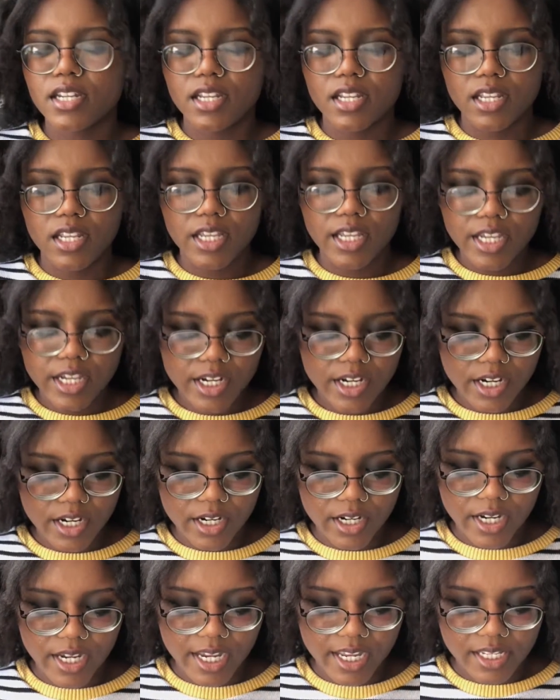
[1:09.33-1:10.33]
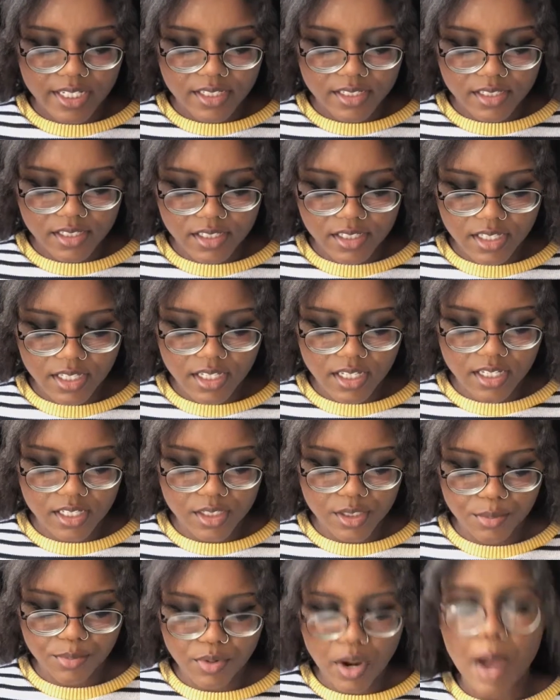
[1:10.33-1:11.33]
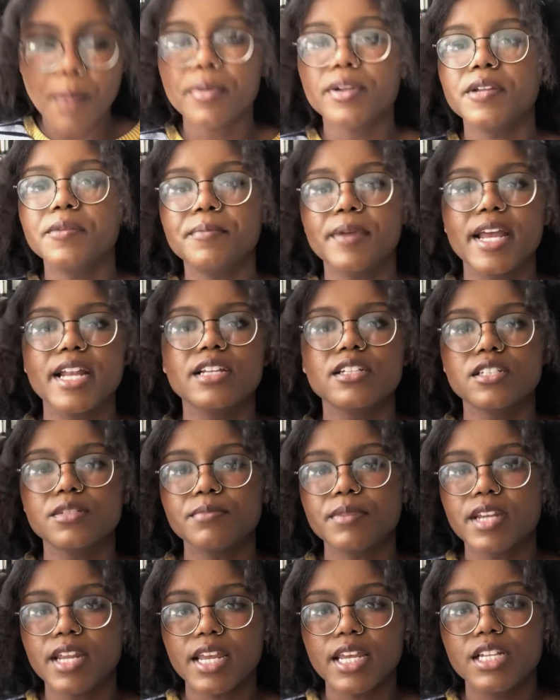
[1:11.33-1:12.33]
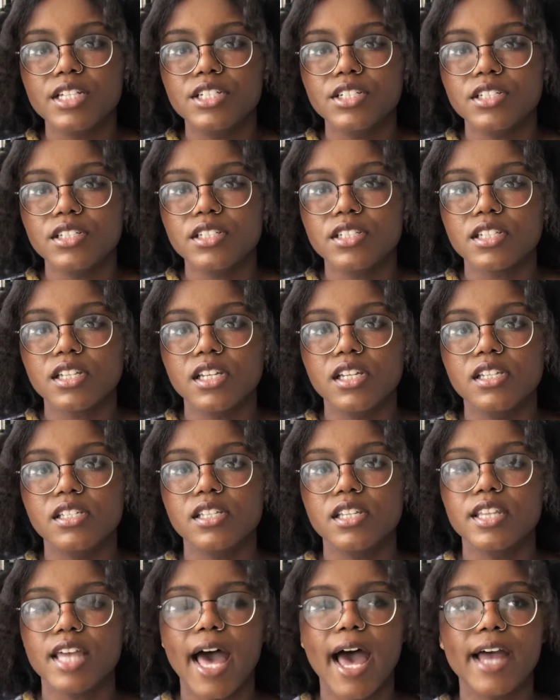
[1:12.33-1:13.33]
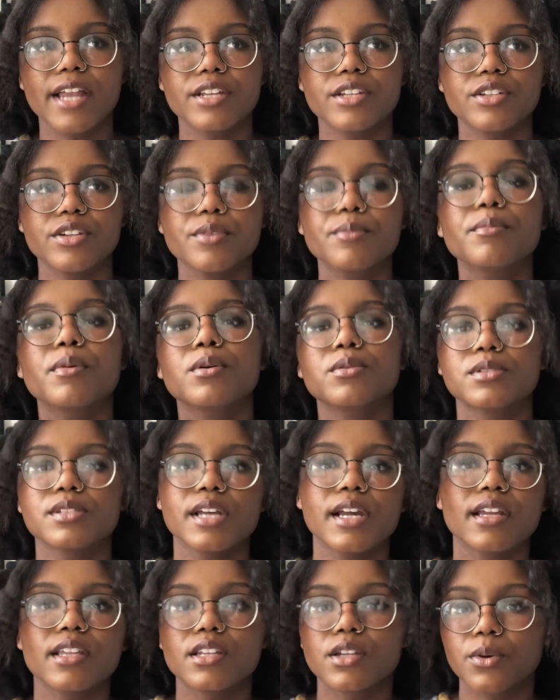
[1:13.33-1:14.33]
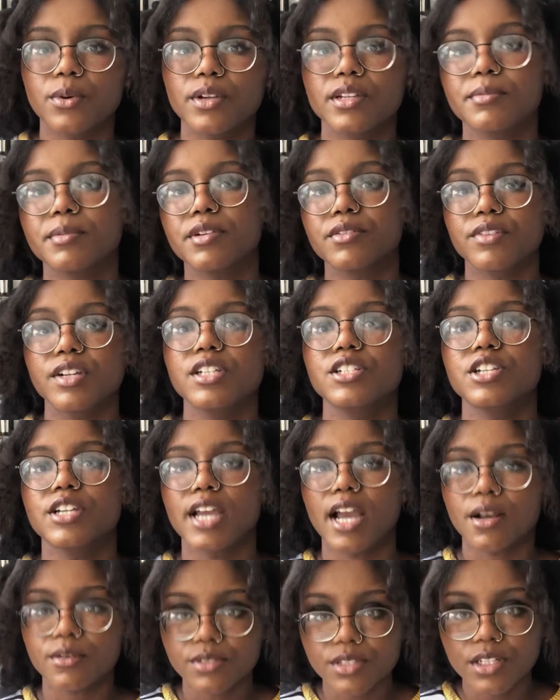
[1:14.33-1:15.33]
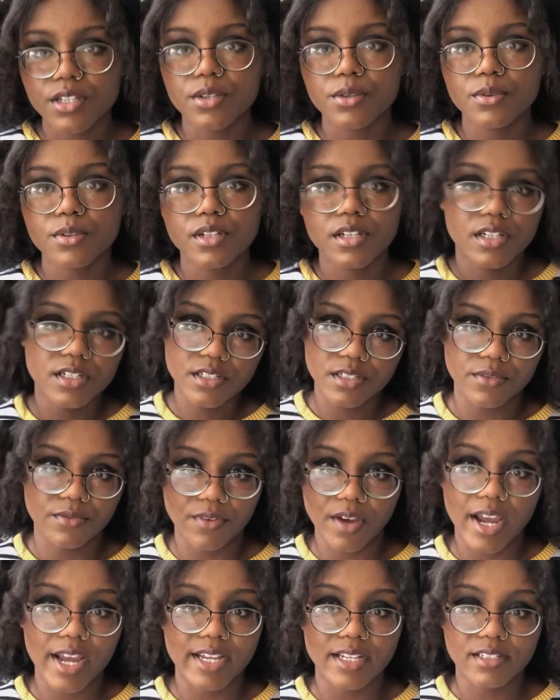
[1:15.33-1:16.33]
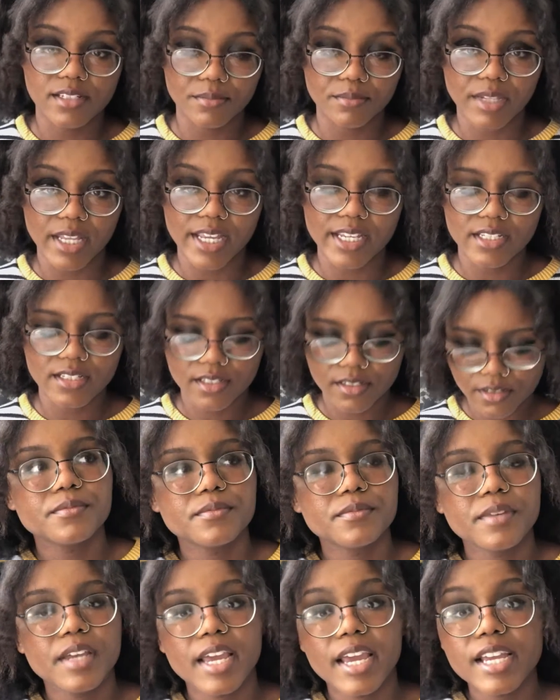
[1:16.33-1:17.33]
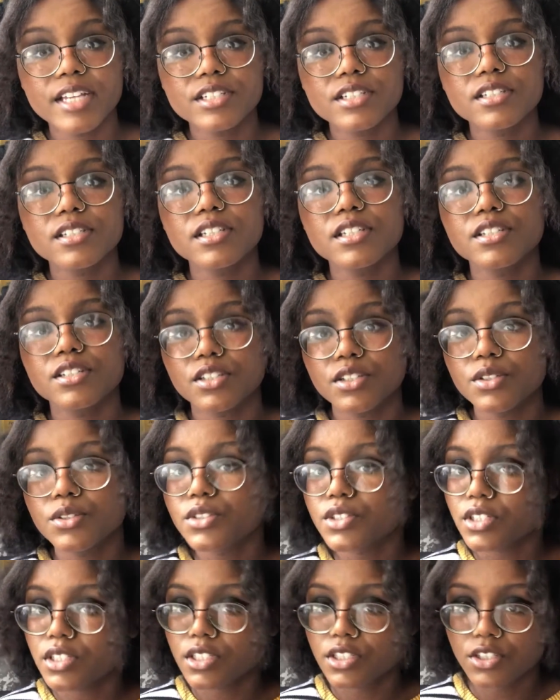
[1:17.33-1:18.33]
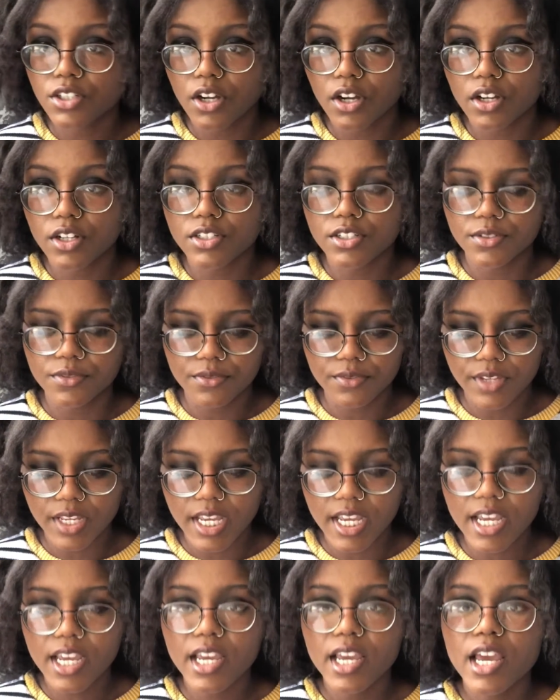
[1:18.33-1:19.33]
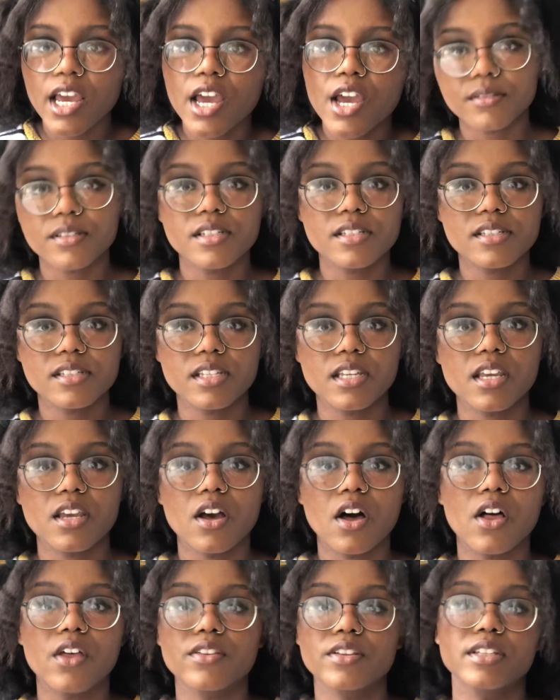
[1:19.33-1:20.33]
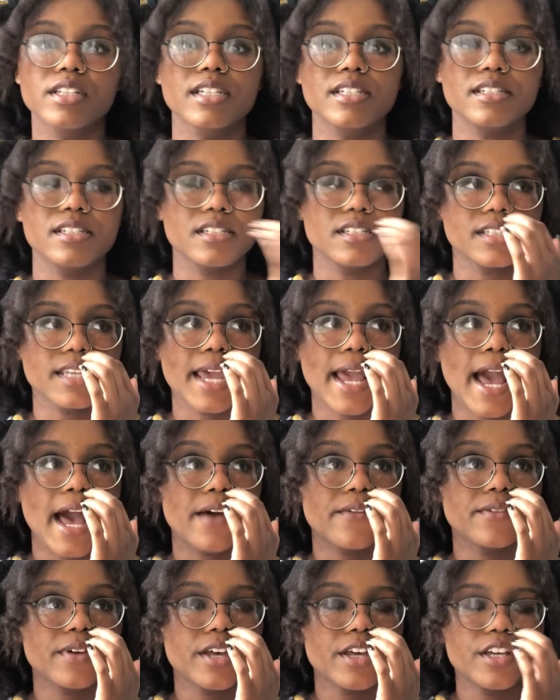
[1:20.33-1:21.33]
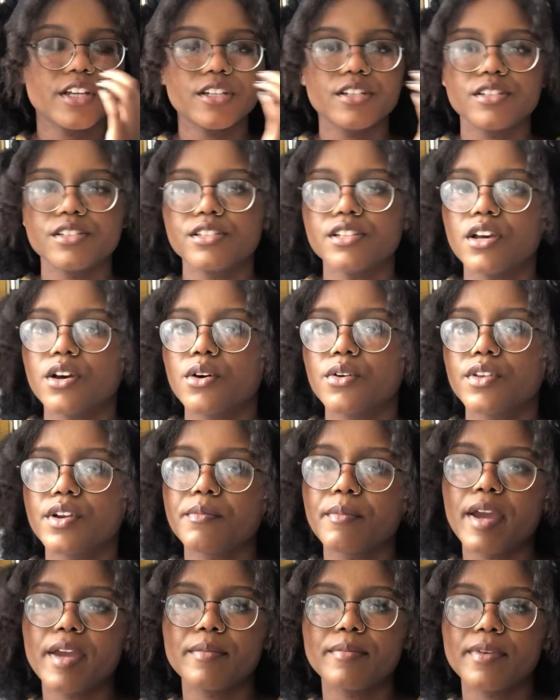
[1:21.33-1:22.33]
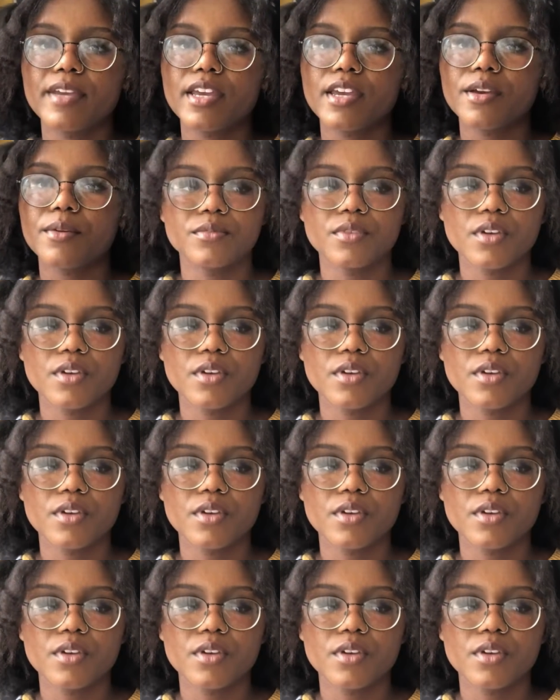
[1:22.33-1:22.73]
here, it's these property management agencies that you're most likely going to be reaching out to find a place. Agencies usually charge a fee to see all the listings they have. So there might be